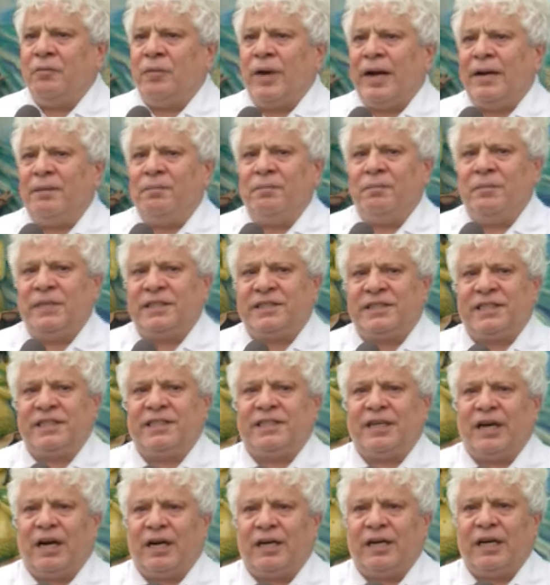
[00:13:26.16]

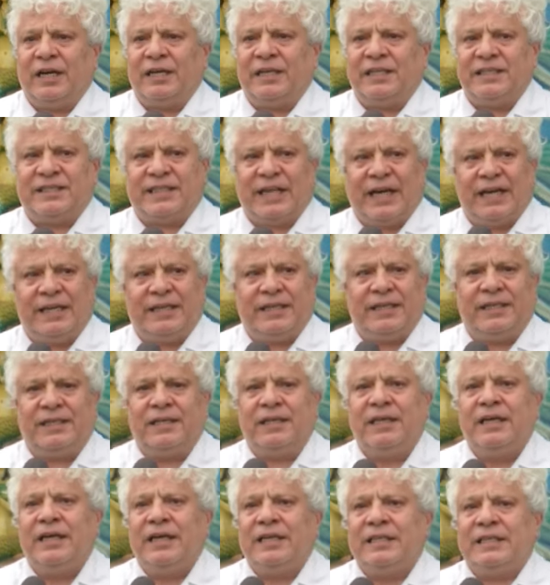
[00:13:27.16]
Mr. Tata decided
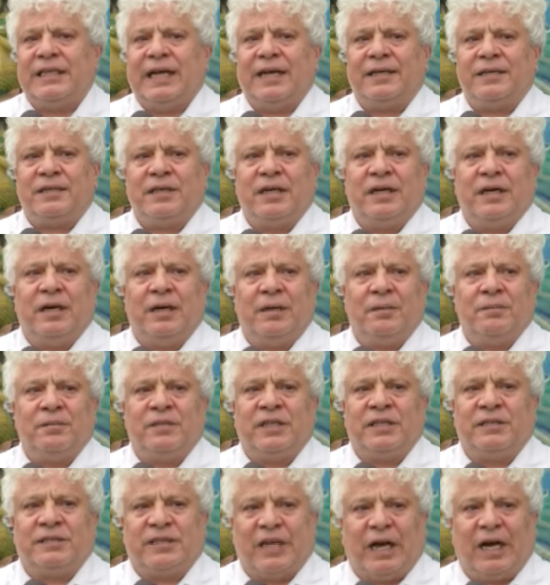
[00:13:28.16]
that
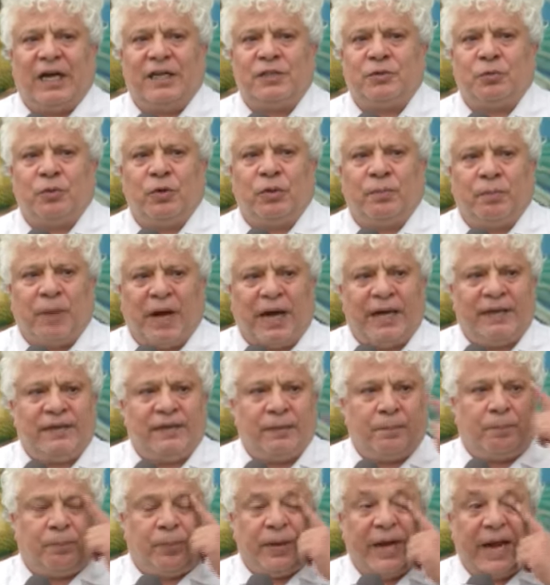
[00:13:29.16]
the Taj would buy
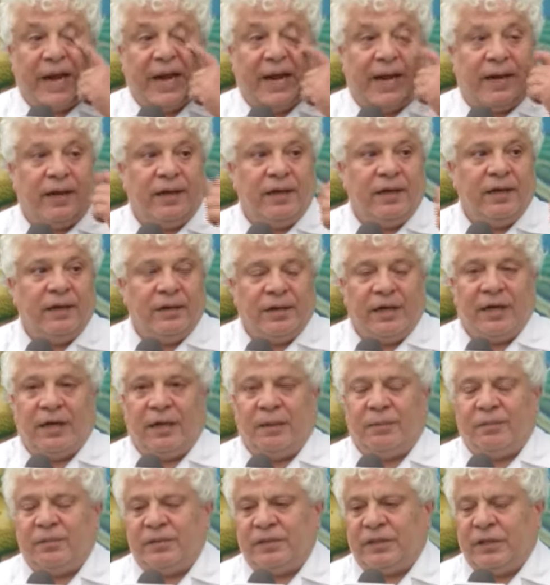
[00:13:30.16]
the Pier,
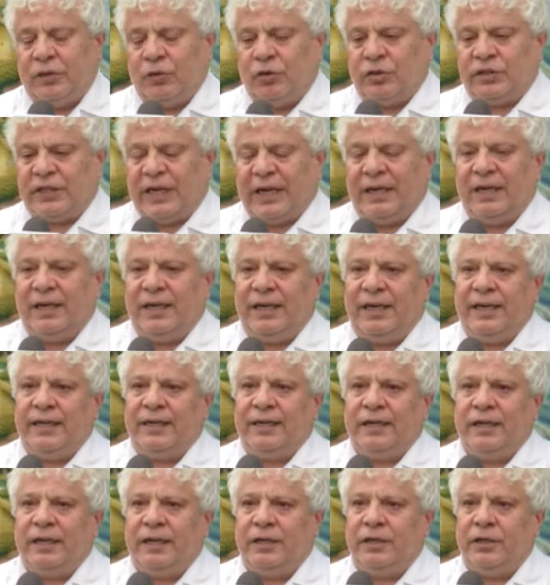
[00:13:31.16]
the hotel
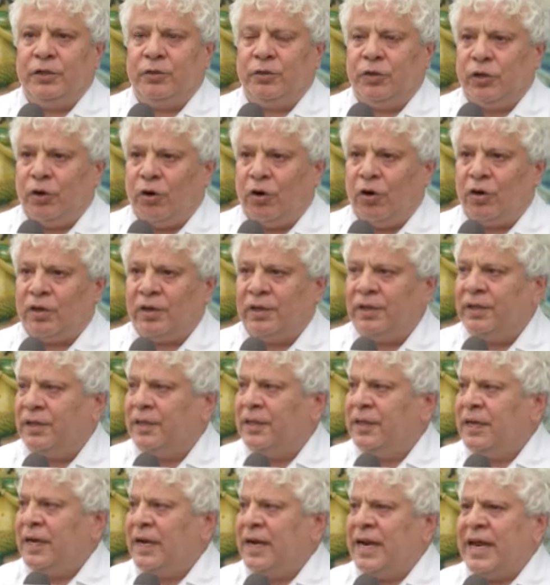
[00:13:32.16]
in New York,
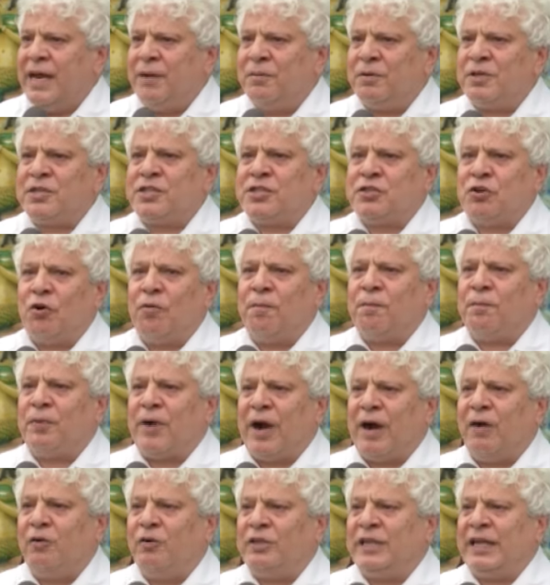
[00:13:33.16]
he was so
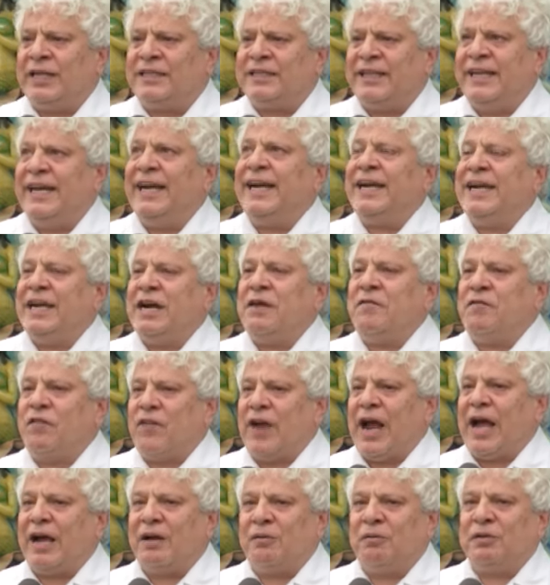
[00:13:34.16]
proud that the Indian
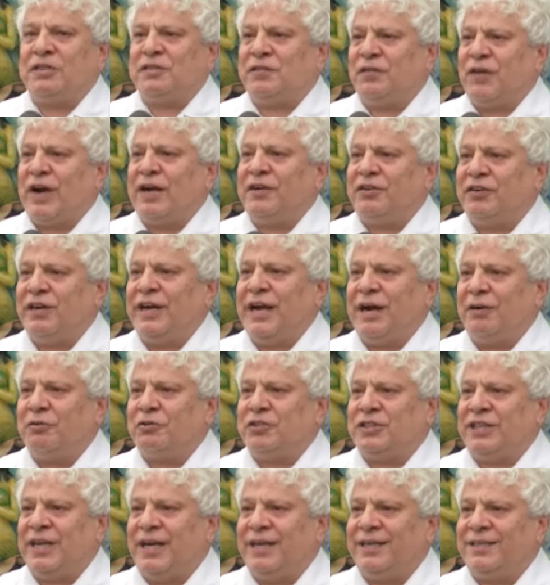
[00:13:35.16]
flag was fluttering
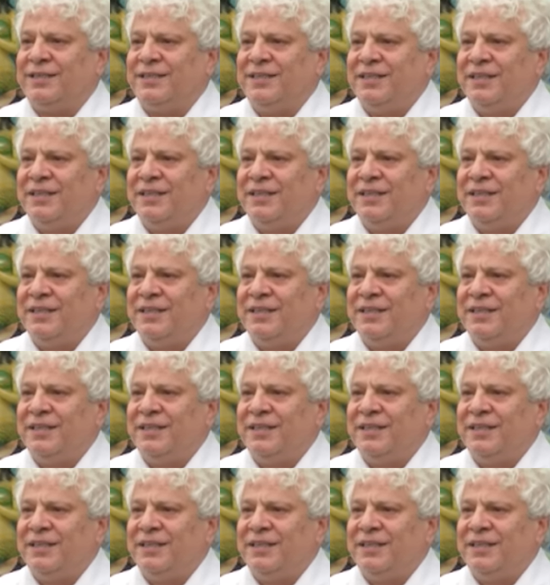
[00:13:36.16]
outside.